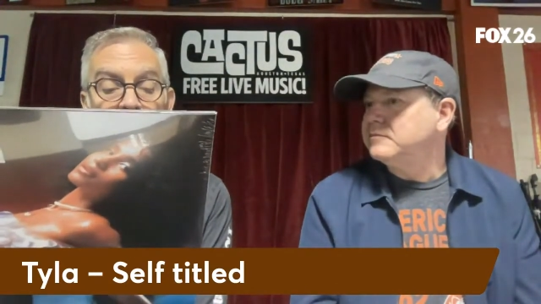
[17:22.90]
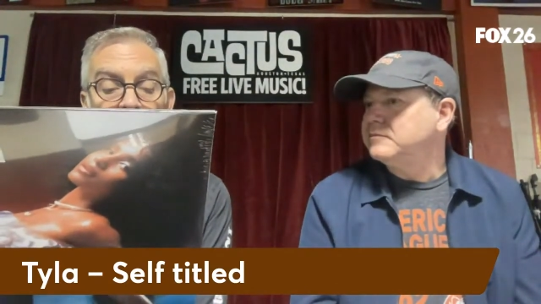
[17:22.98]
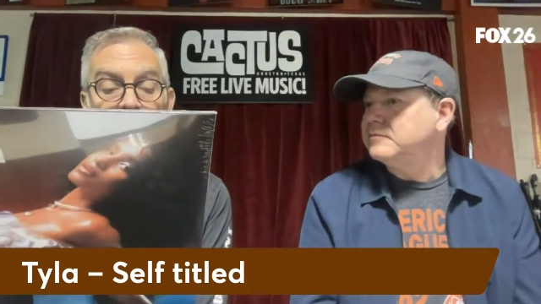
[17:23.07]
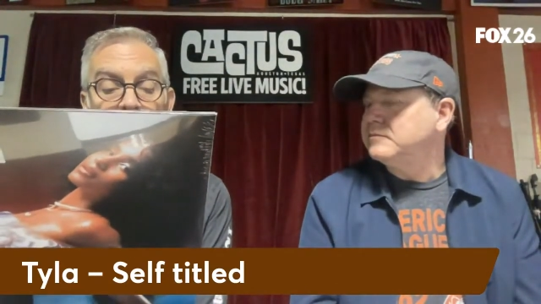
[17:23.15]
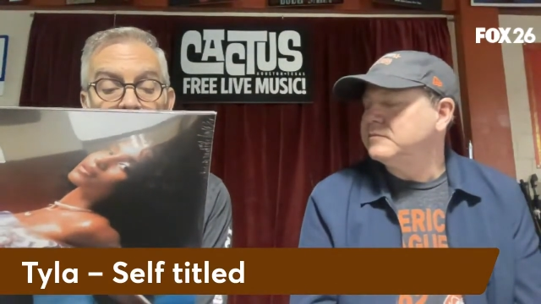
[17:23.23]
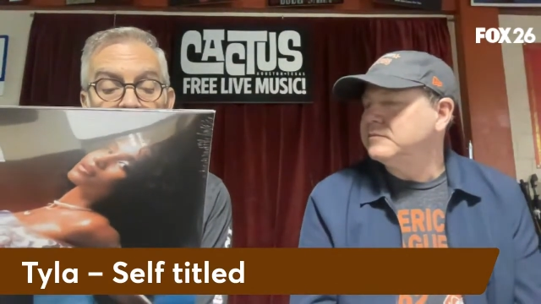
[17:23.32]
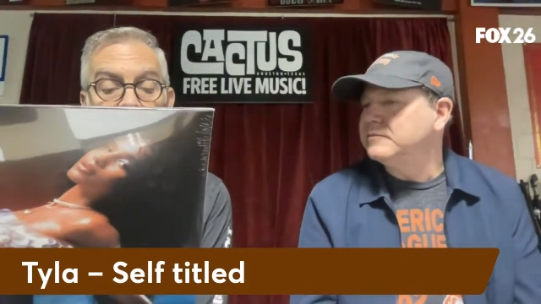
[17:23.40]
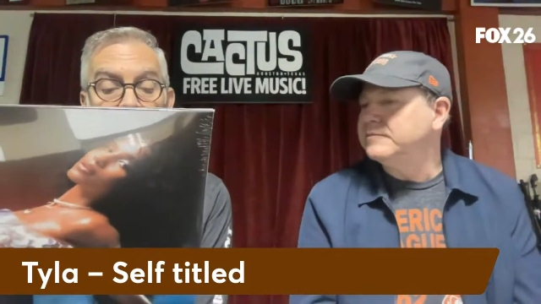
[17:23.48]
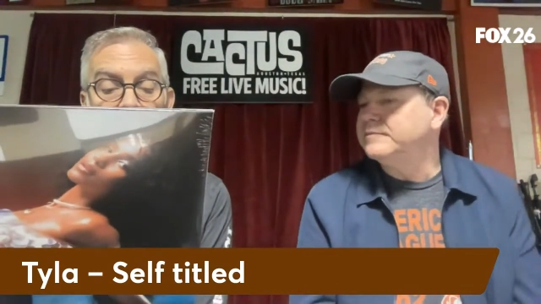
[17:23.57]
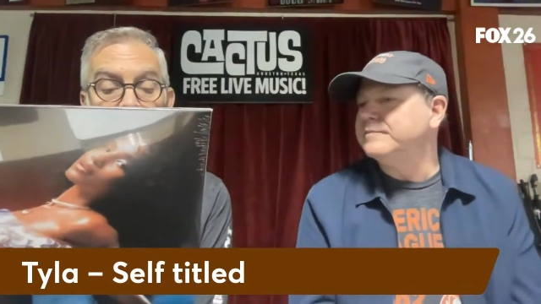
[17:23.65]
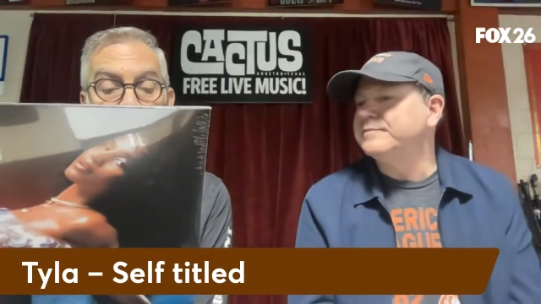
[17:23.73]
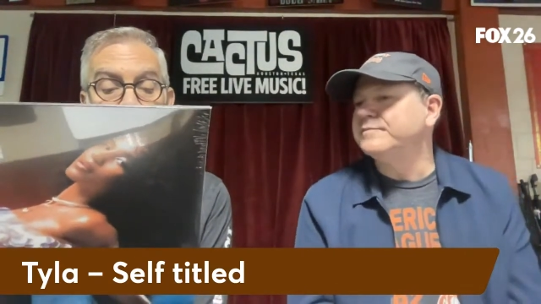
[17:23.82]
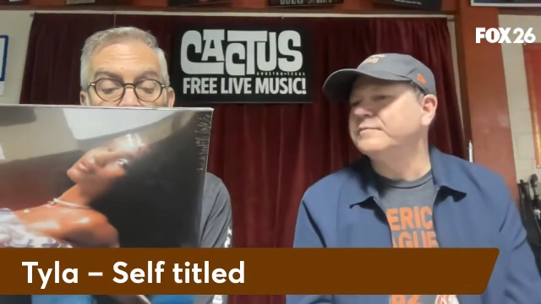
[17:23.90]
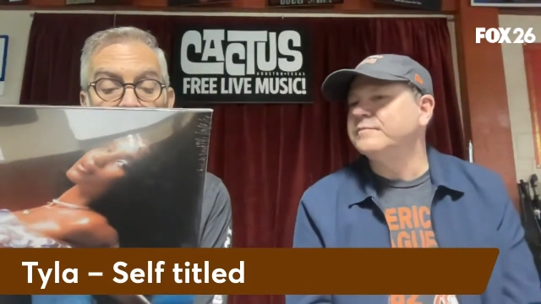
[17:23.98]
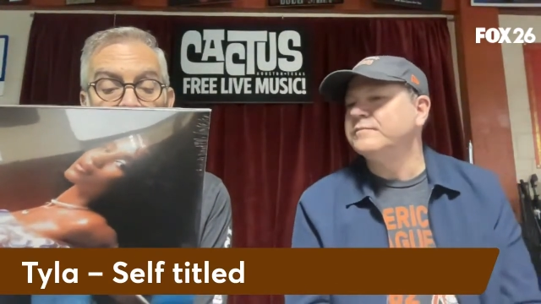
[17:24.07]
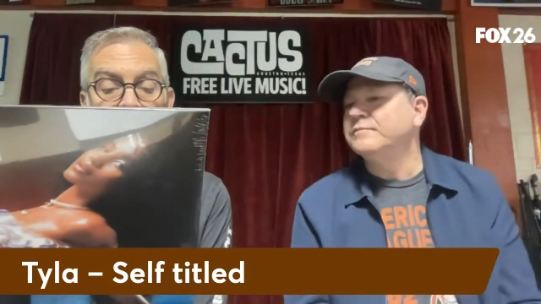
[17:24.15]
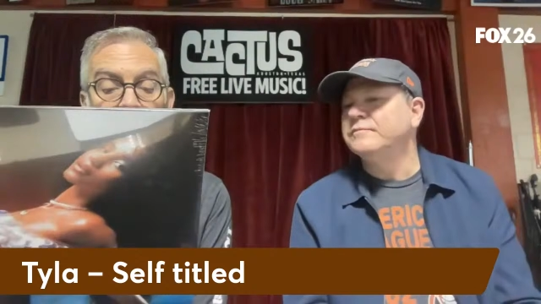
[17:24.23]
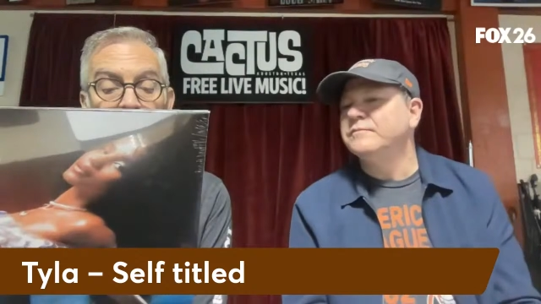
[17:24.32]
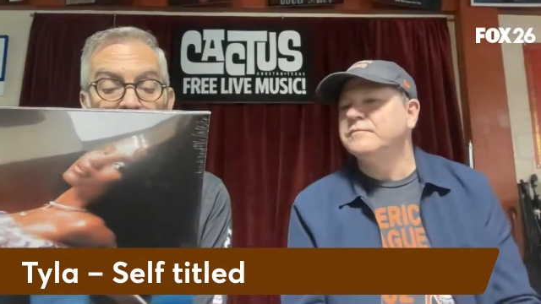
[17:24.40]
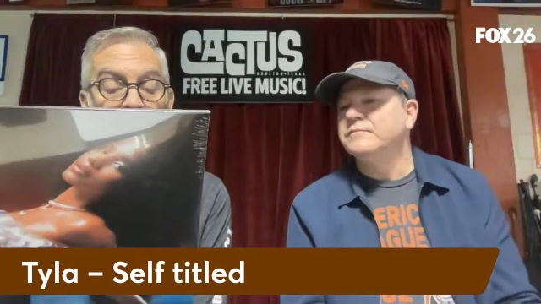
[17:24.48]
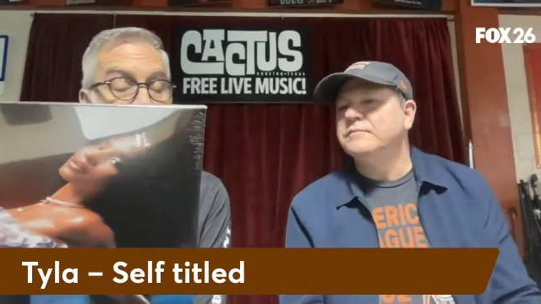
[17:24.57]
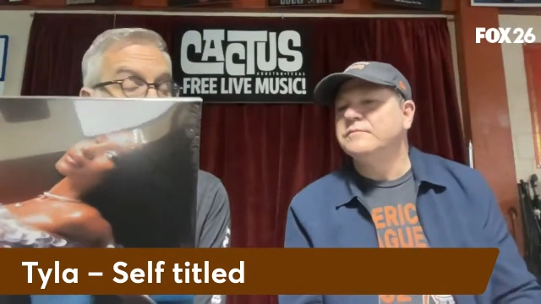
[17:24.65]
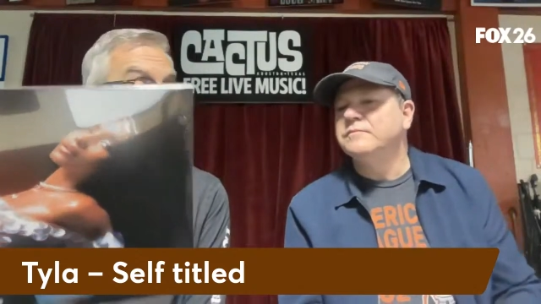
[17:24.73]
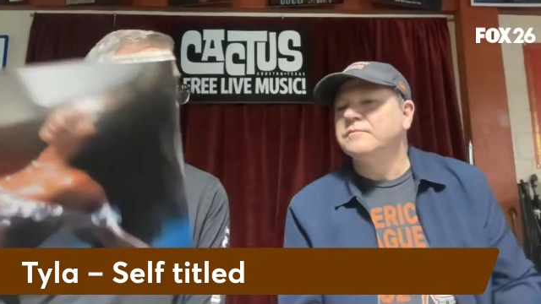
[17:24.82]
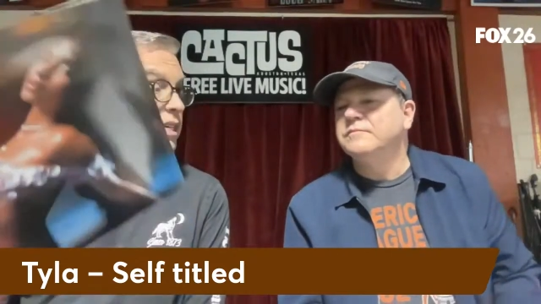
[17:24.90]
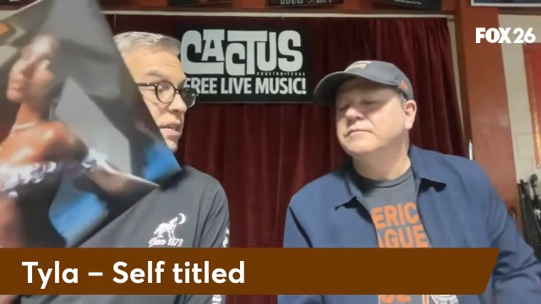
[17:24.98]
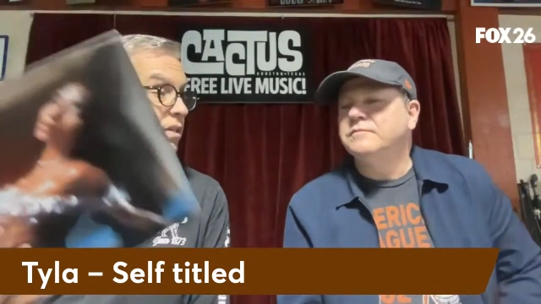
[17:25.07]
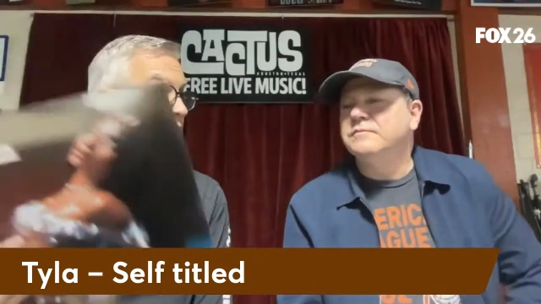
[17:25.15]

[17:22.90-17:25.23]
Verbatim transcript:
Speaker 1: travis scott marshmello becky g